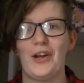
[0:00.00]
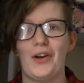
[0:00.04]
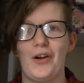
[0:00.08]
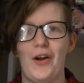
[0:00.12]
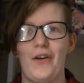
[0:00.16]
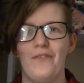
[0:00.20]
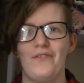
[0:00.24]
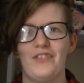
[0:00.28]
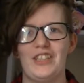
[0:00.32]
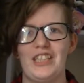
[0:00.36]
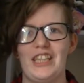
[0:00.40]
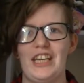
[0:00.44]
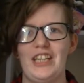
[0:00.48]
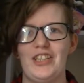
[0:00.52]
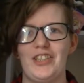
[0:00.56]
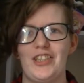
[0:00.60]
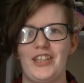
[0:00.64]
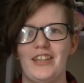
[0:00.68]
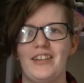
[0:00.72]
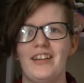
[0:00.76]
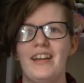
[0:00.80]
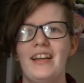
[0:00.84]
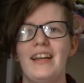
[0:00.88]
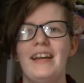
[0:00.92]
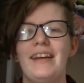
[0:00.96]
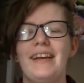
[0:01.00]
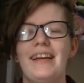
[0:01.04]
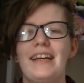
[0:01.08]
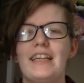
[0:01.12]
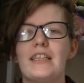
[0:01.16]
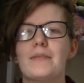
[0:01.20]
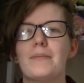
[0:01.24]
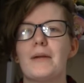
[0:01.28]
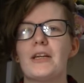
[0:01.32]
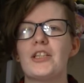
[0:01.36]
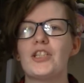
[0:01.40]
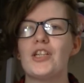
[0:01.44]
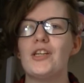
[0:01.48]
having a conversation,
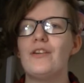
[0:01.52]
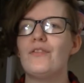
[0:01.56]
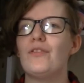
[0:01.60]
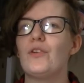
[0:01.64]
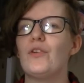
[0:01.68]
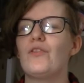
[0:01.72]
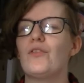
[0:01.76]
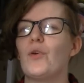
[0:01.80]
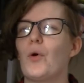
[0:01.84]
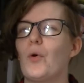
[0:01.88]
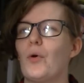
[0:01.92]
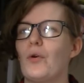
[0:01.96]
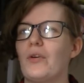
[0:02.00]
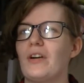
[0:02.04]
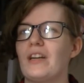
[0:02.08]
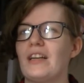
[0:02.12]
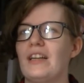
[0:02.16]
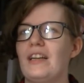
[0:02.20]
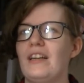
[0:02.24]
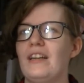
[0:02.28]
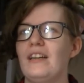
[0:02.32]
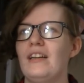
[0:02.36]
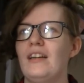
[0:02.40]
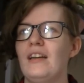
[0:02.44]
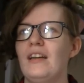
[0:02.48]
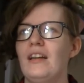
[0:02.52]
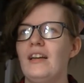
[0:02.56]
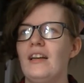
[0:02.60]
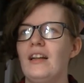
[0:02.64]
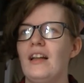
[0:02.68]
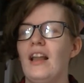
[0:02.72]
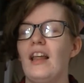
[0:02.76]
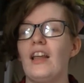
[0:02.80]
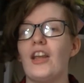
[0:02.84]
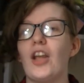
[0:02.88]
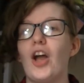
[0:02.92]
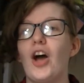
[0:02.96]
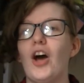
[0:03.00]
especially if you've
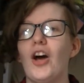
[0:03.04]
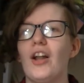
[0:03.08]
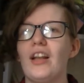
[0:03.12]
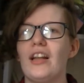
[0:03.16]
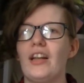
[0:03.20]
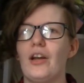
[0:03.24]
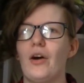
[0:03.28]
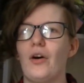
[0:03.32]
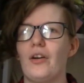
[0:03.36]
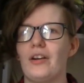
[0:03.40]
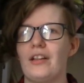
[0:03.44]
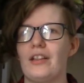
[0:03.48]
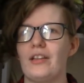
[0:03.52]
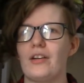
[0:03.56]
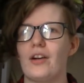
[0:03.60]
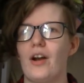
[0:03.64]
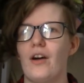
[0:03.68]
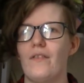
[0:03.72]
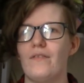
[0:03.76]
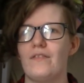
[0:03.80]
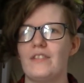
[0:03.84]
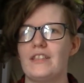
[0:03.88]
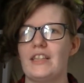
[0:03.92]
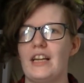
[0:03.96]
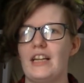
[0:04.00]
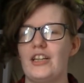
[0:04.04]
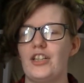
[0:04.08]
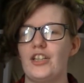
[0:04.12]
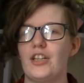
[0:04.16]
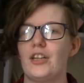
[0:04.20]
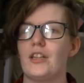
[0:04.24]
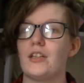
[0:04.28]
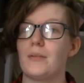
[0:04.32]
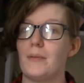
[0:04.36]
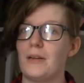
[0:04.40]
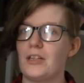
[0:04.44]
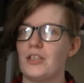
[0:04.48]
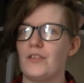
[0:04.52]
already like early on in the
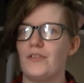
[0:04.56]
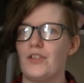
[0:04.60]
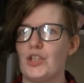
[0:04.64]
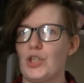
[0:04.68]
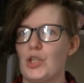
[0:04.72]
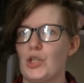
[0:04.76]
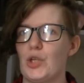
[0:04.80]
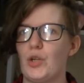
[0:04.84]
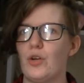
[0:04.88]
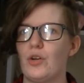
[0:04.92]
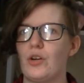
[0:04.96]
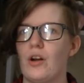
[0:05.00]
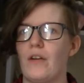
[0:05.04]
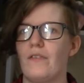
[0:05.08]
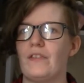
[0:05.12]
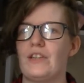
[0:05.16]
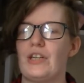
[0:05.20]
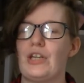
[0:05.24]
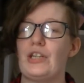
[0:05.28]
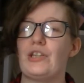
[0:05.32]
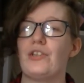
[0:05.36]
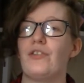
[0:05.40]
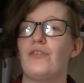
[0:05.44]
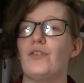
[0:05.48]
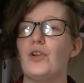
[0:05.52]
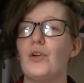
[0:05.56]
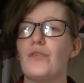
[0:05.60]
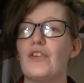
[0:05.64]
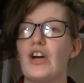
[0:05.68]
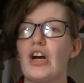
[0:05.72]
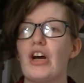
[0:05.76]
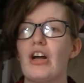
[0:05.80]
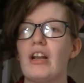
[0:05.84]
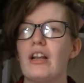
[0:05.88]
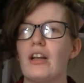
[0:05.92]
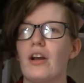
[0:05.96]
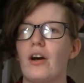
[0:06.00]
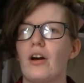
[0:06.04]
conversation, especially if it's a short
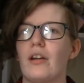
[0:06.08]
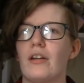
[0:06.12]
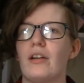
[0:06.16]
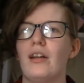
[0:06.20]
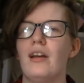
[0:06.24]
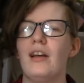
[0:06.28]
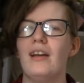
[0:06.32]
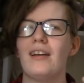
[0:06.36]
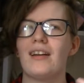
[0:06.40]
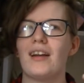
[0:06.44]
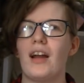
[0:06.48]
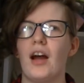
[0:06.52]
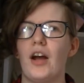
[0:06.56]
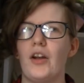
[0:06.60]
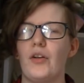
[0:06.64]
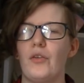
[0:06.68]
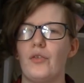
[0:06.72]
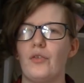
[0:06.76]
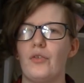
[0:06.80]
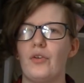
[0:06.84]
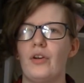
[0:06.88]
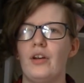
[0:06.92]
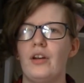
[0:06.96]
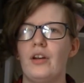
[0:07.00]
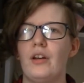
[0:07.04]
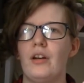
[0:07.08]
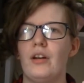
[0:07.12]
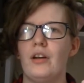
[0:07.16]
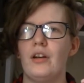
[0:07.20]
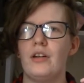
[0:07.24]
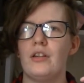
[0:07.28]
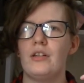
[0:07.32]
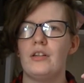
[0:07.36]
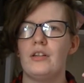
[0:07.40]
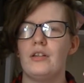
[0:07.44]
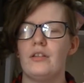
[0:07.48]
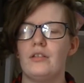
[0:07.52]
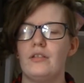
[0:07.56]
conversation, if you've early on kind of
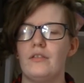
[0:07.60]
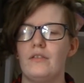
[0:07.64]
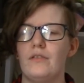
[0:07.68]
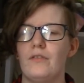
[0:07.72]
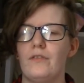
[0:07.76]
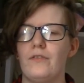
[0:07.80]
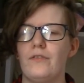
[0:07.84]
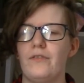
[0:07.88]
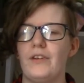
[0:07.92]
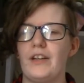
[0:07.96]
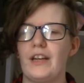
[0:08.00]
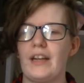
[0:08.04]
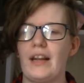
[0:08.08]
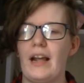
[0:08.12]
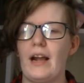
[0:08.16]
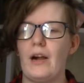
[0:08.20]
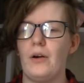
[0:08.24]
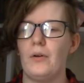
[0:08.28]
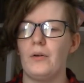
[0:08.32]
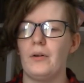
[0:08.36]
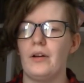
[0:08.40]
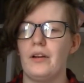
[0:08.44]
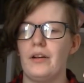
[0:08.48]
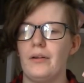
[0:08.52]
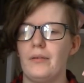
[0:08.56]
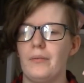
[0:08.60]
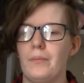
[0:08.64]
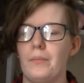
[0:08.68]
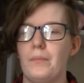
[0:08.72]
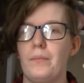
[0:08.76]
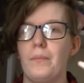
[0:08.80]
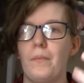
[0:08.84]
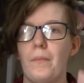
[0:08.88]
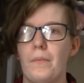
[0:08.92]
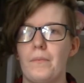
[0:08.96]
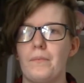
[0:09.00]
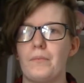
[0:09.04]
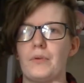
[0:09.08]
figured out
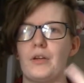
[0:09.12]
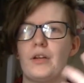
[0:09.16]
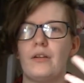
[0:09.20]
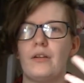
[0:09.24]
and,